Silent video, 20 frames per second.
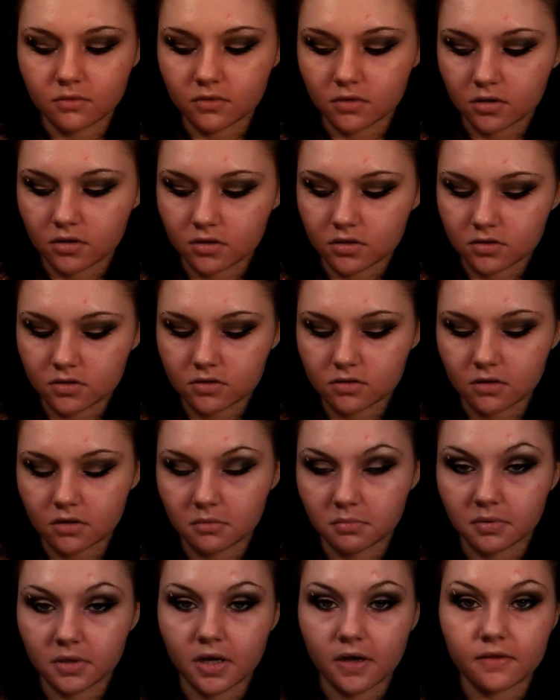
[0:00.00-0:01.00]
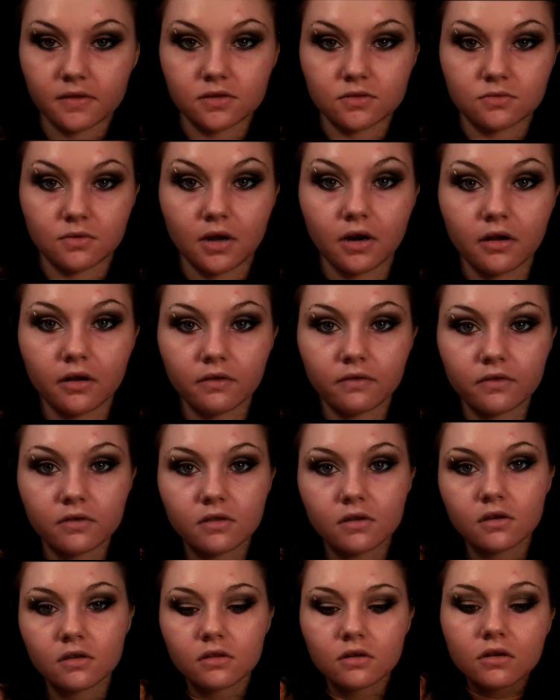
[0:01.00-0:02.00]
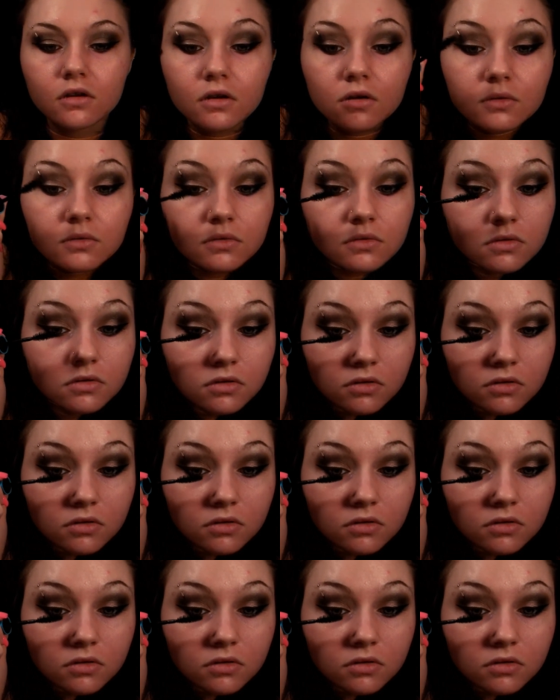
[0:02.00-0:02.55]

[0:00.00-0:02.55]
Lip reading: I'm going to just apply this right over the other coat.